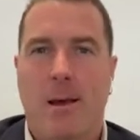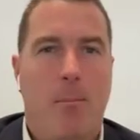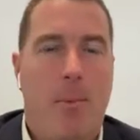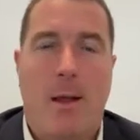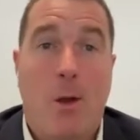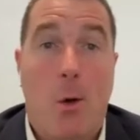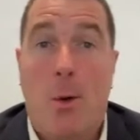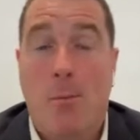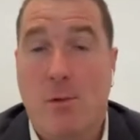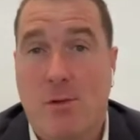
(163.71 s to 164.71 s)
but no
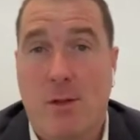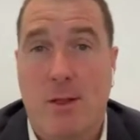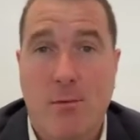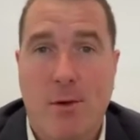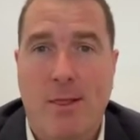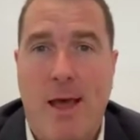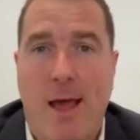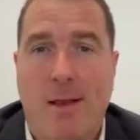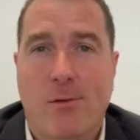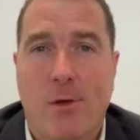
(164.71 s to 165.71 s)
one was delivering that.
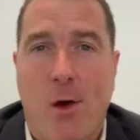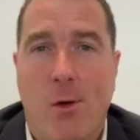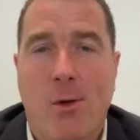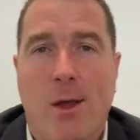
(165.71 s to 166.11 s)
So